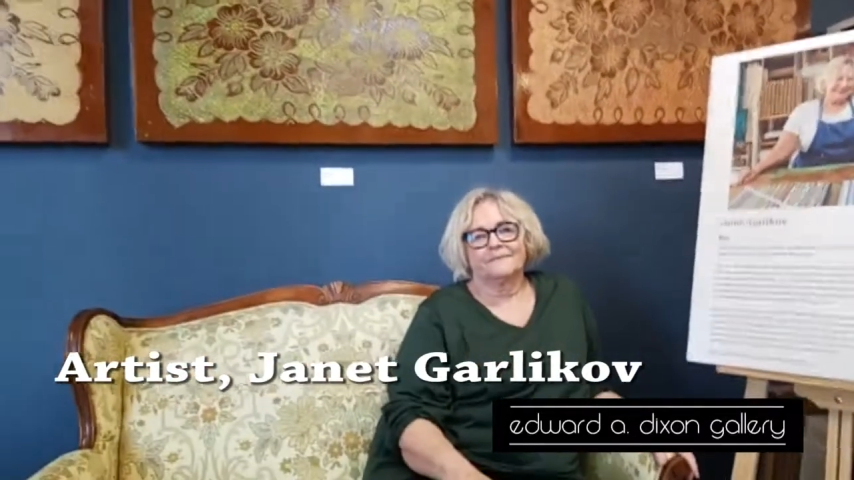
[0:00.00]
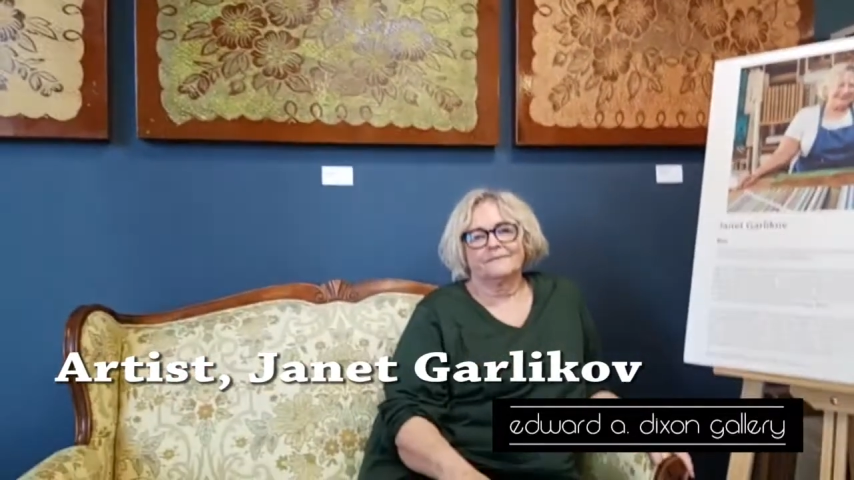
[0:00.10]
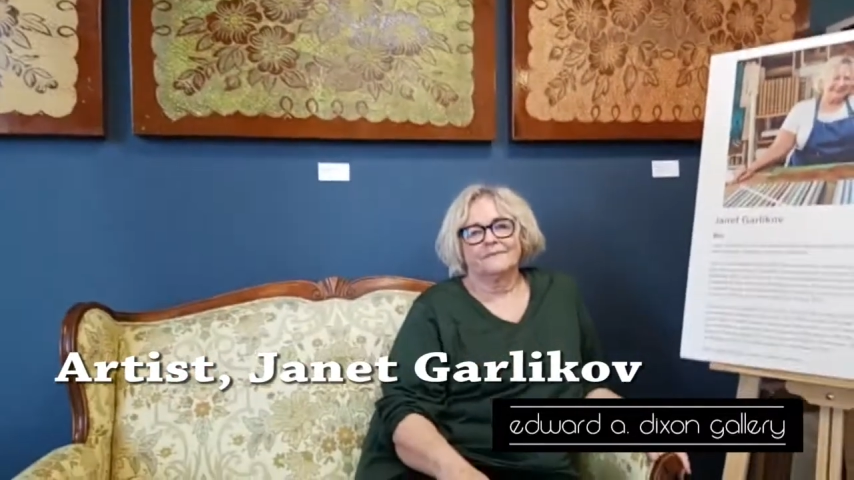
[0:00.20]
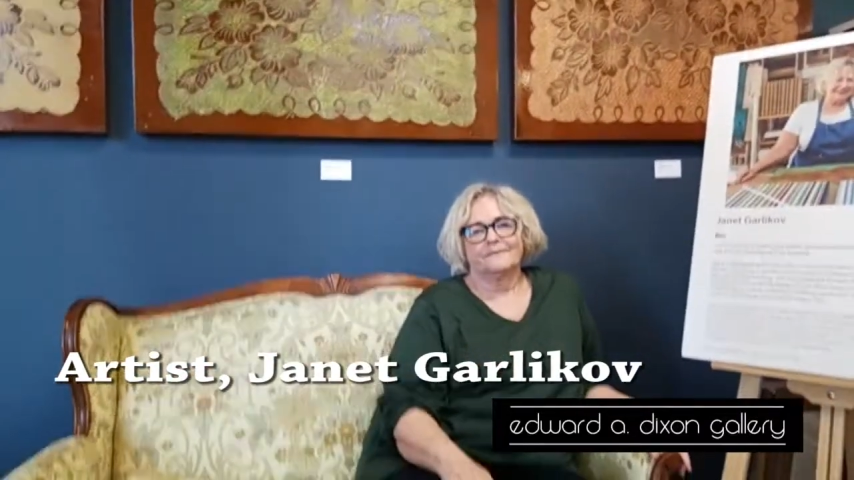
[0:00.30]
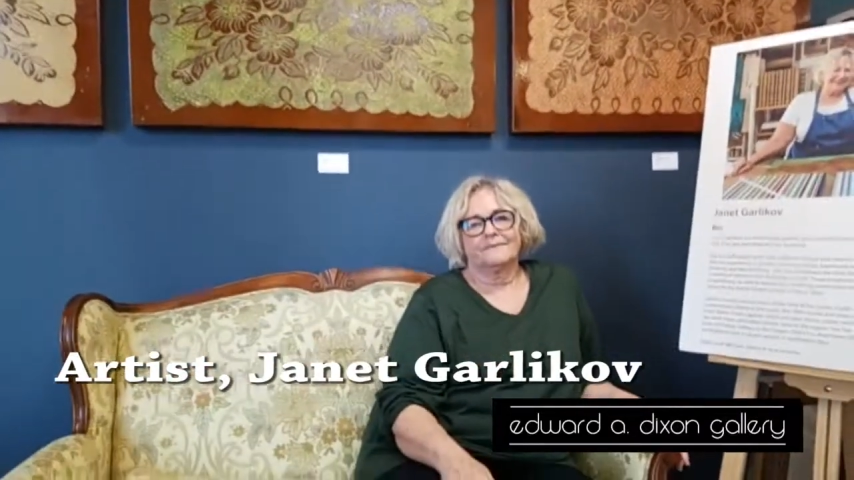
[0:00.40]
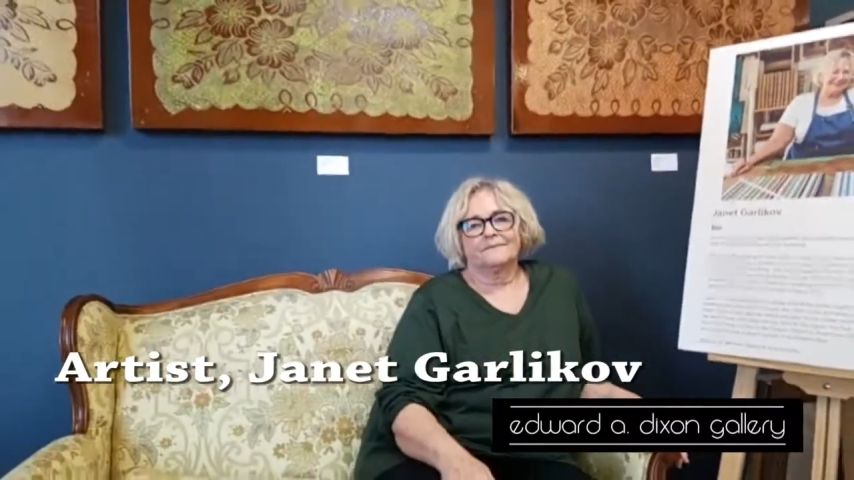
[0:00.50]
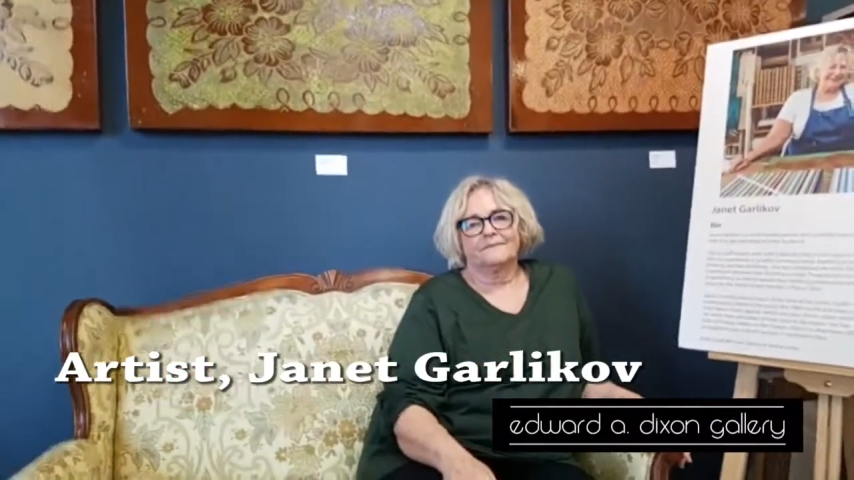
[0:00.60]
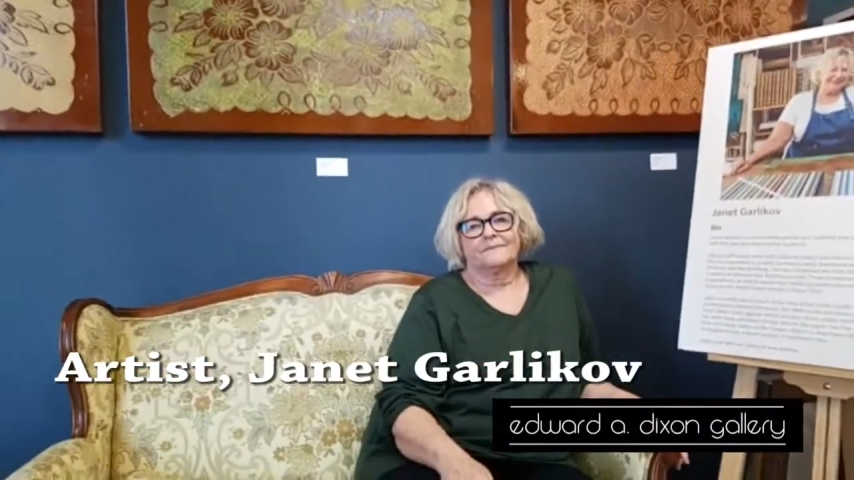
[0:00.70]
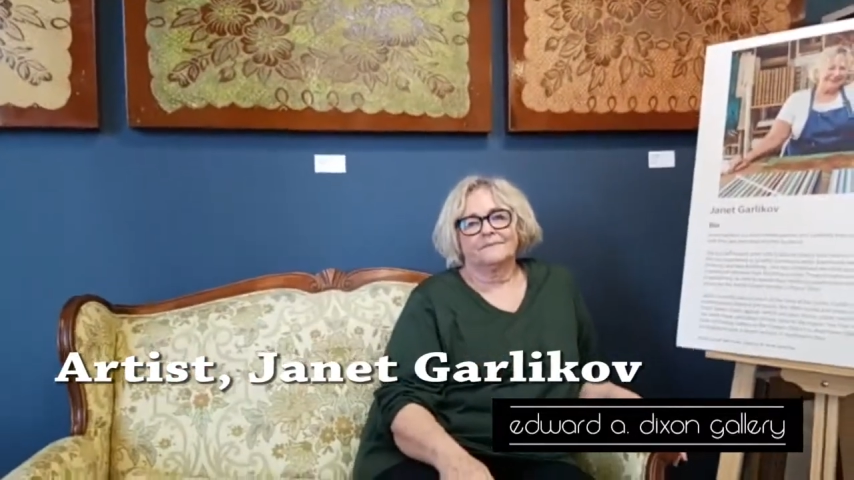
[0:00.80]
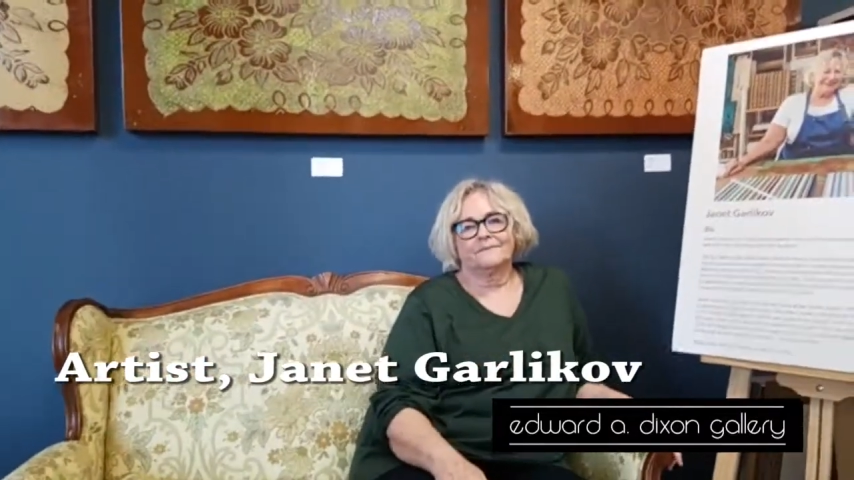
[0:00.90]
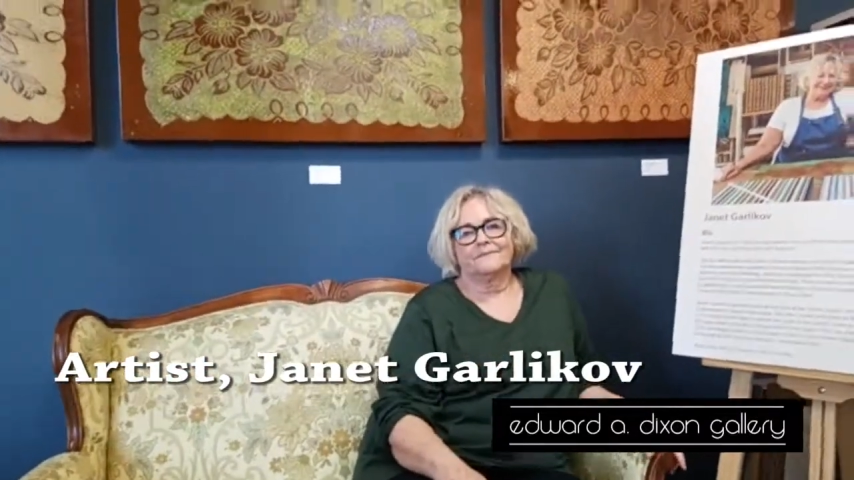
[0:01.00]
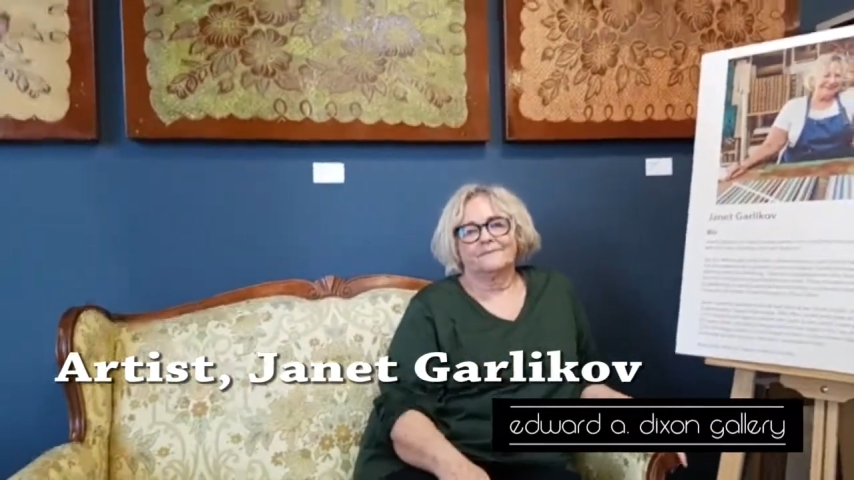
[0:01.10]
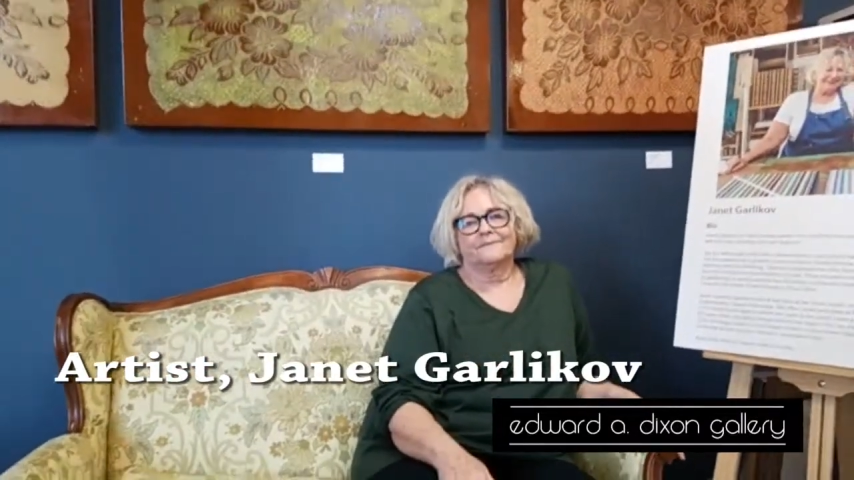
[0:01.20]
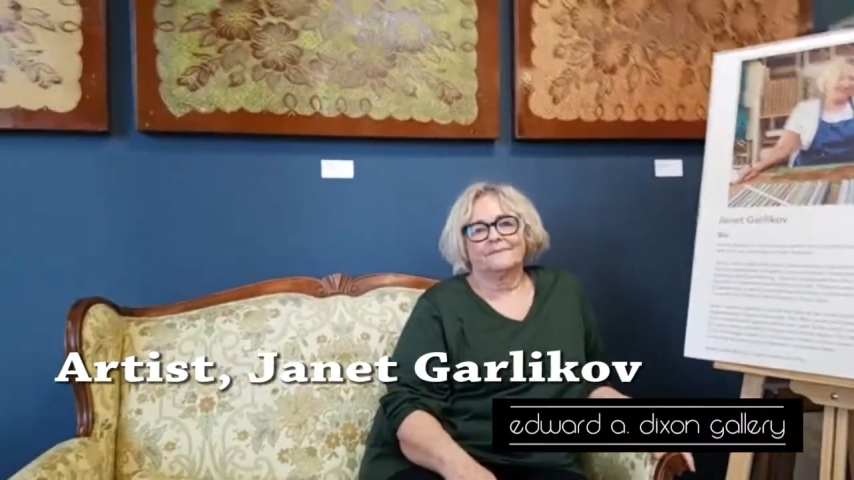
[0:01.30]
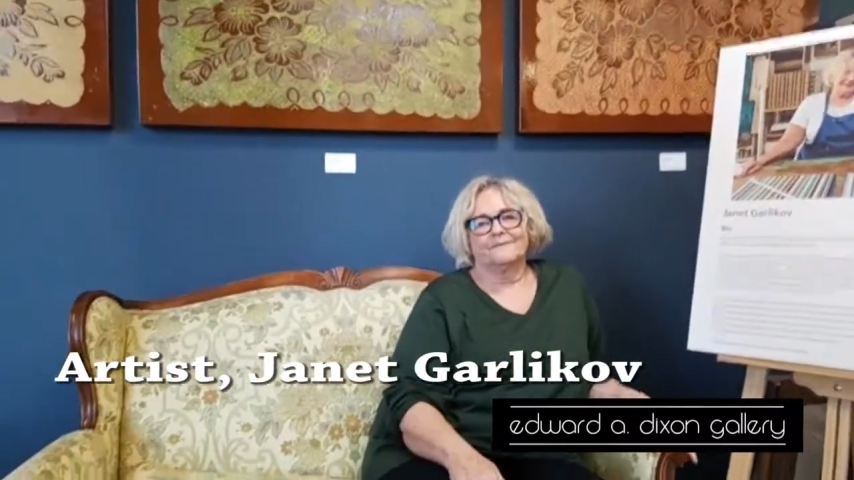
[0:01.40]
I think I
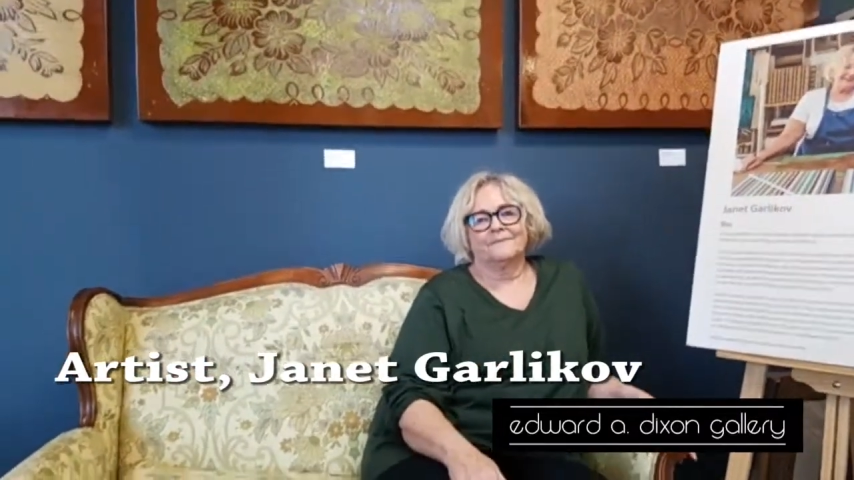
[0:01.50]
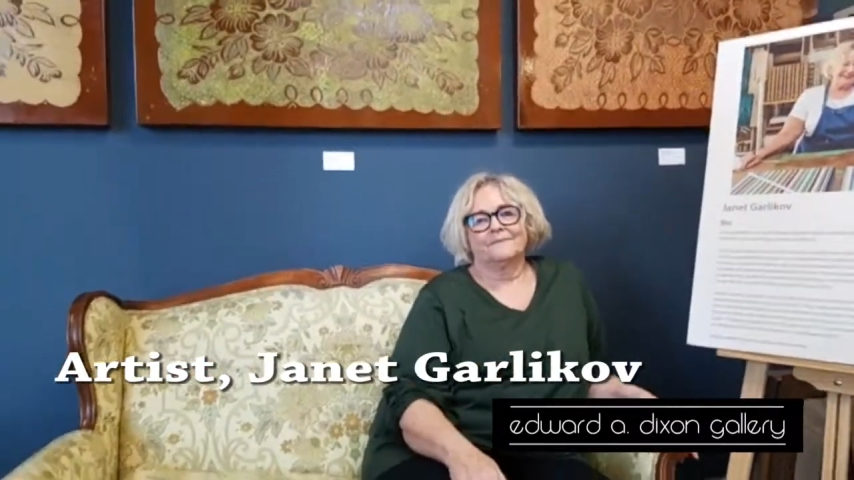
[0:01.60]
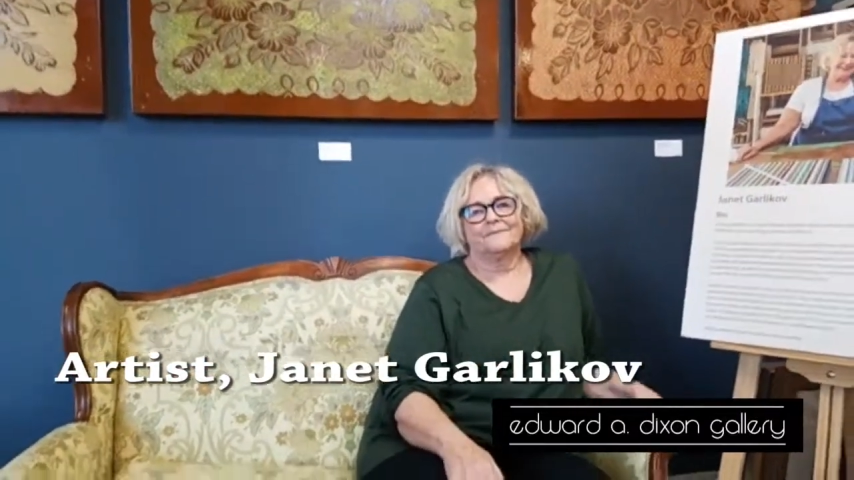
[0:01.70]
may have